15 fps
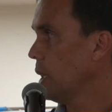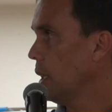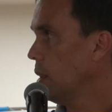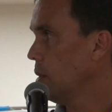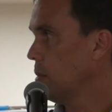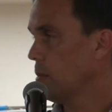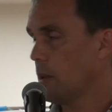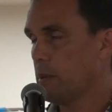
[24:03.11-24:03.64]

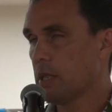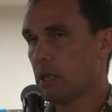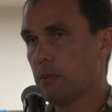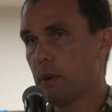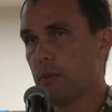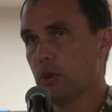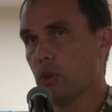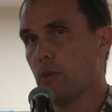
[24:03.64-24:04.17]
and maybe some
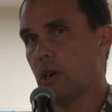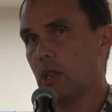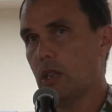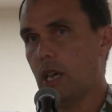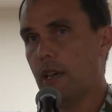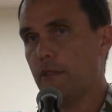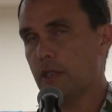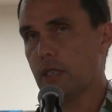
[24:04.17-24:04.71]
people know about
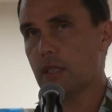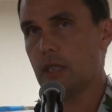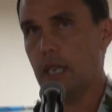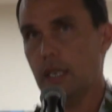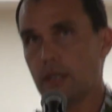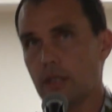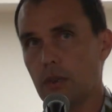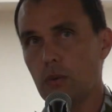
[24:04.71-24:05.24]
life
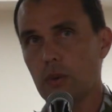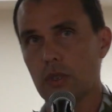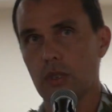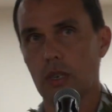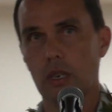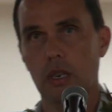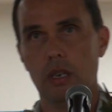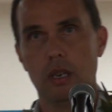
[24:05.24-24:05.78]
estates. It was
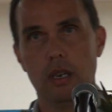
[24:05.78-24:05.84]
the